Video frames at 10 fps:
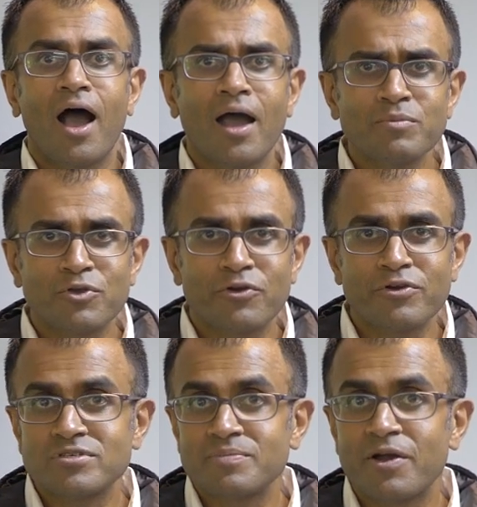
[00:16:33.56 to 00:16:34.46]
I'm
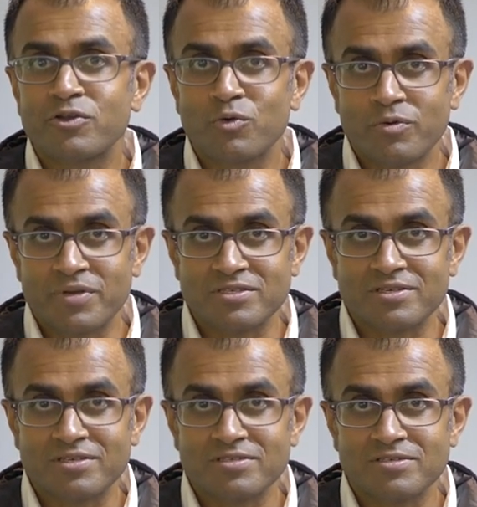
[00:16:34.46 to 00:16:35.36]
curious about your
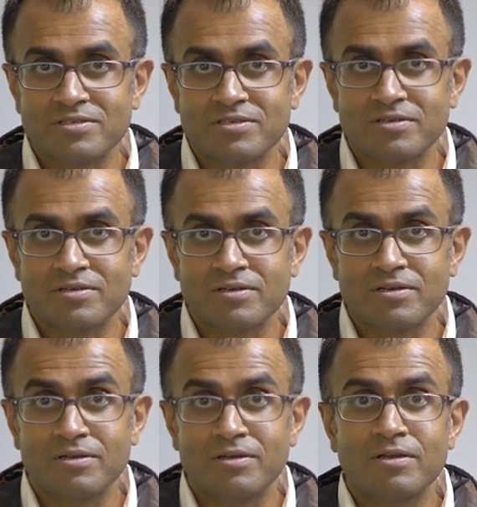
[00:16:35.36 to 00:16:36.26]
business.
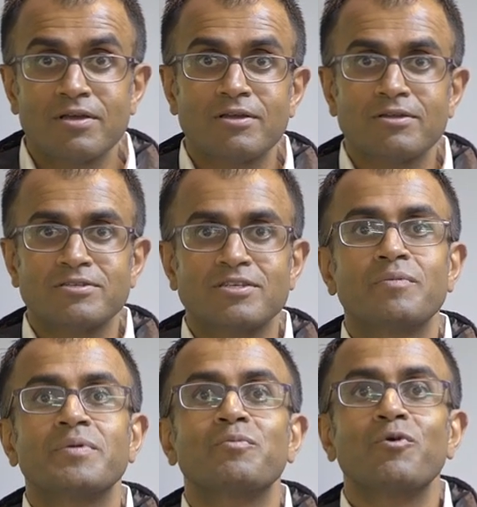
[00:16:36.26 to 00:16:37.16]

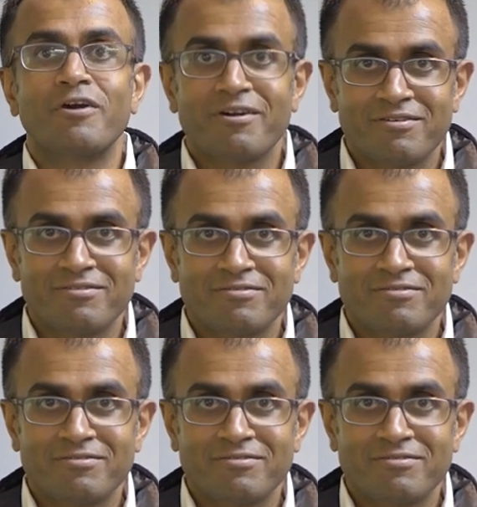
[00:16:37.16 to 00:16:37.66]
Tell me more.